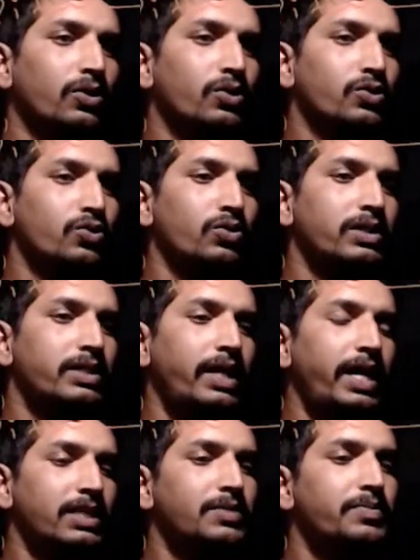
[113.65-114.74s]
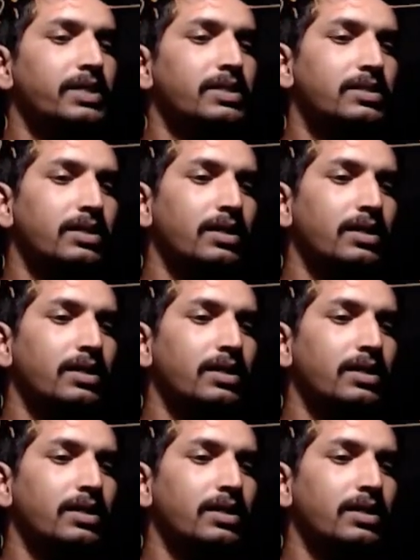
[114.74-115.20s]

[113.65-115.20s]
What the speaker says: So this hospice